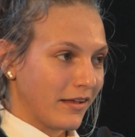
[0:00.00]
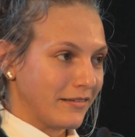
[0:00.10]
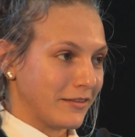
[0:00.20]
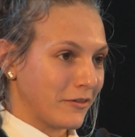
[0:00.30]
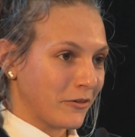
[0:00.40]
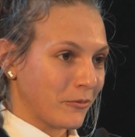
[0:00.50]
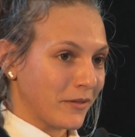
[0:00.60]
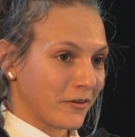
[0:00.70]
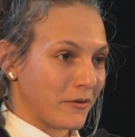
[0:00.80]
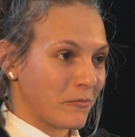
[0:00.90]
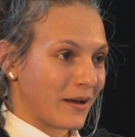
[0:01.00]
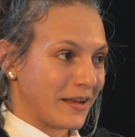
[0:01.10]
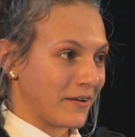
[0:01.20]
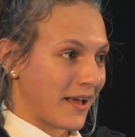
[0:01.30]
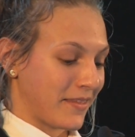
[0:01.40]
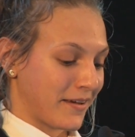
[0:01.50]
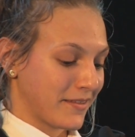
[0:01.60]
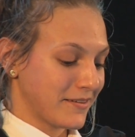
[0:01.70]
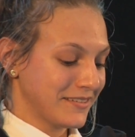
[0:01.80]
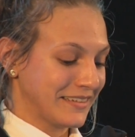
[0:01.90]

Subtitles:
Did those words go in one ear and out the other?